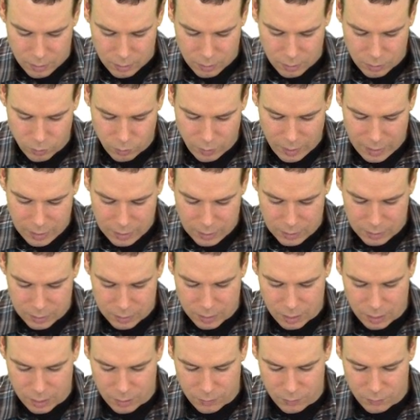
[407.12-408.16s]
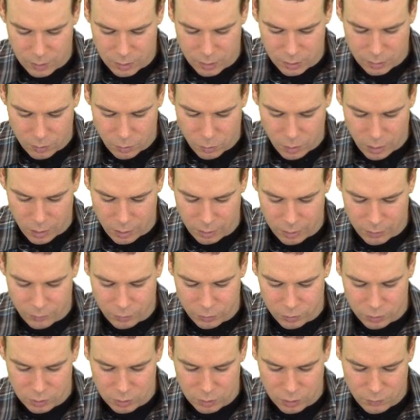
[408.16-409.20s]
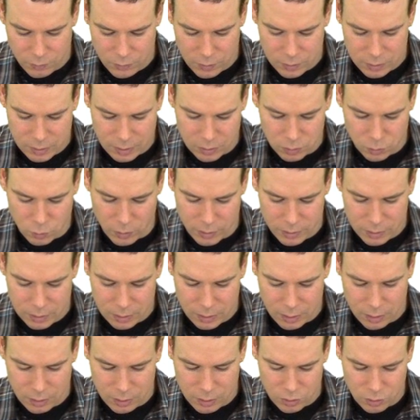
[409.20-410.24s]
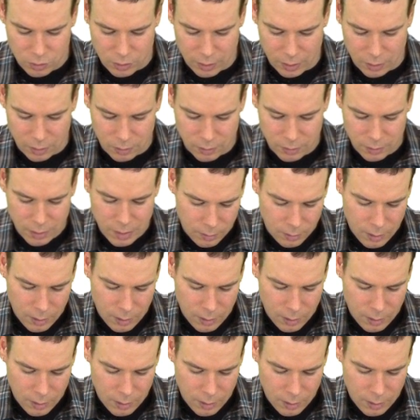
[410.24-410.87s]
the radius of the water level surface as one side of the triangle.